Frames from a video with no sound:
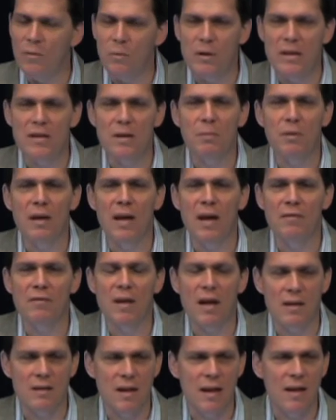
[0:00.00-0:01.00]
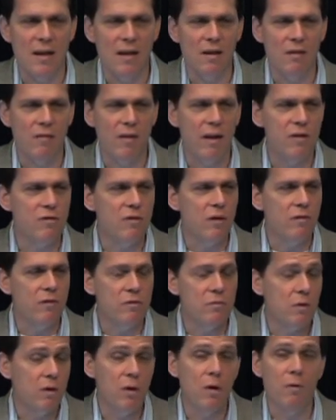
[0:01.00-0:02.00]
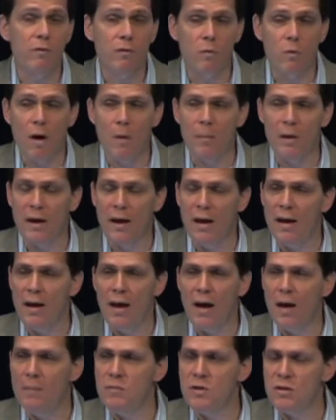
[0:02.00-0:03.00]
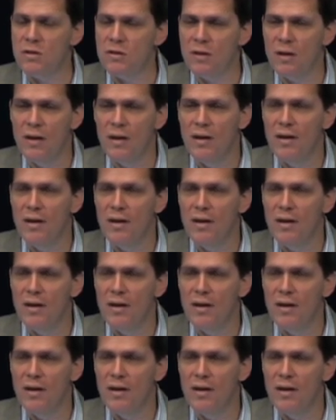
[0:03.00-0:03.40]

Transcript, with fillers: that we simply have not taken advantage of is really overwhelming. And I'm just